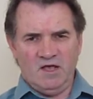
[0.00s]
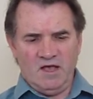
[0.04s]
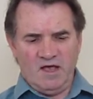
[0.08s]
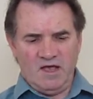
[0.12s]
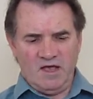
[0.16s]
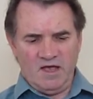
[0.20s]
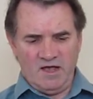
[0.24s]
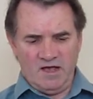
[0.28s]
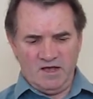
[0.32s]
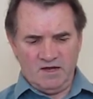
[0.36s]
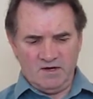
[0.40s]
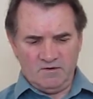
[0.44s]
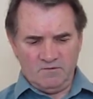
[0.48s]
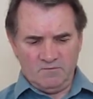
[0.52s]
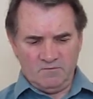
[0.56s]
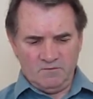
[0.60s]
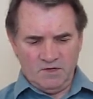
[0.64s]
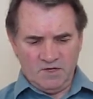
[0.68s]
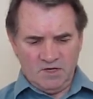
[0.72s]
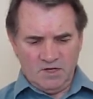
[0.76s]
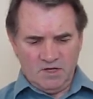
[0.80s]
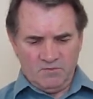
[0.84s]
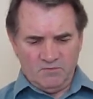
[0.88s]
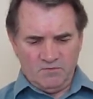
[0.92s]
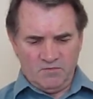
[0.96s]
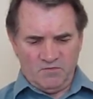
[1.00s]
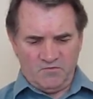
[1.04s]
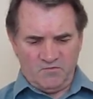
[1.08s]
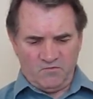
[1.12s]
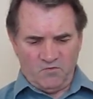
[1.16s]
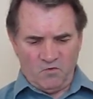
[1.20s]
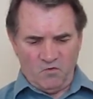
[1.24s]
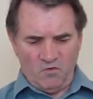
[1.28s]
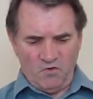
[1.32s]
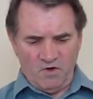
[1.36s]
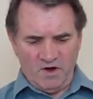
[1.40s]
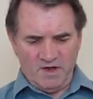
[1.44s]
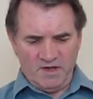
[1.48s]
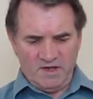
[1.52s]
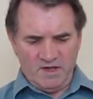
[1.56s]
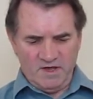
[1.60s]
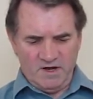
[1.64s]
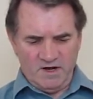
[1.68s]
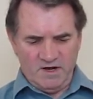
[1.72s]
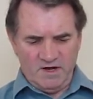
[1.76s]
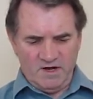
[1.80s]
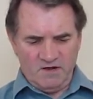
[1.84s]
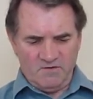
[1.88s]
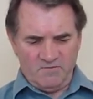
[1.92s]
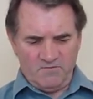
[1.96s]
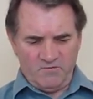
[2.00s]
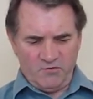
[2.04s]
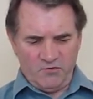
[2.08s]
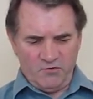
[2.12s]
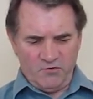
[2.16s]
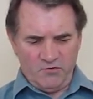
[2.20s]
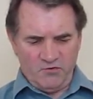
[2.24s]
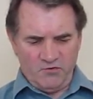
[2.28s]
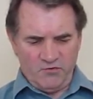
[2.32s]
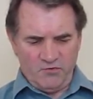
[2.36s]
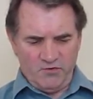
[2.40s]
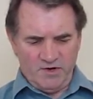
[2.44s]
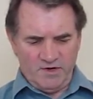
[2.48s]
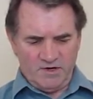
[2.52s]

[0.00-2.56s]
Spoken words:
And before I get any further